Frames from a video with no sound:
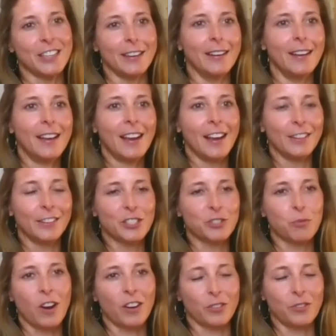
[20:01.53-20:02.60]
and
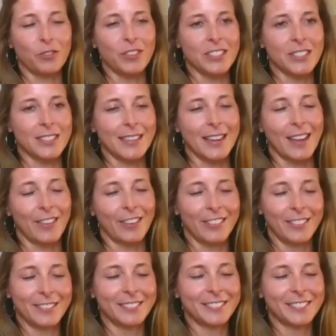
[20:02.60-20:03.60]
let's walk through this together."